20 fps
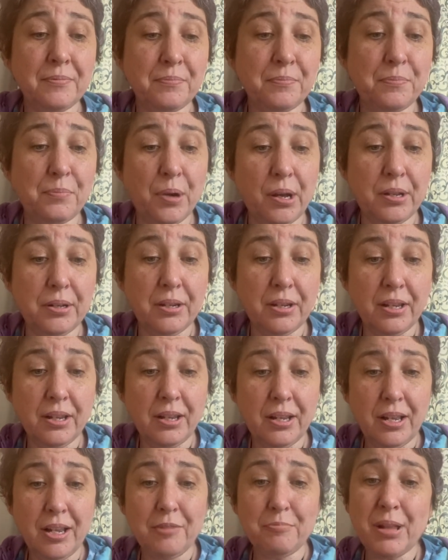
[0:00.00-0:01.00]
but
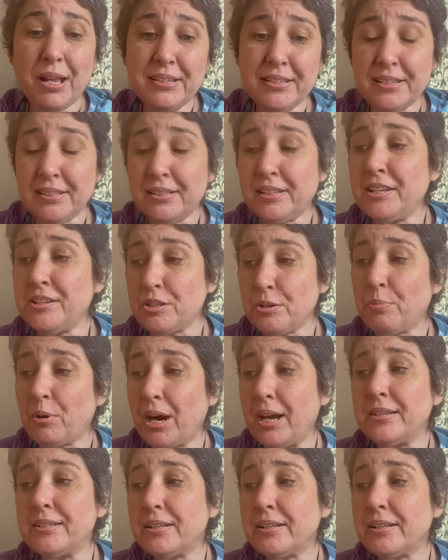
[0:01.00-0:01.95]
pleasantly surprised.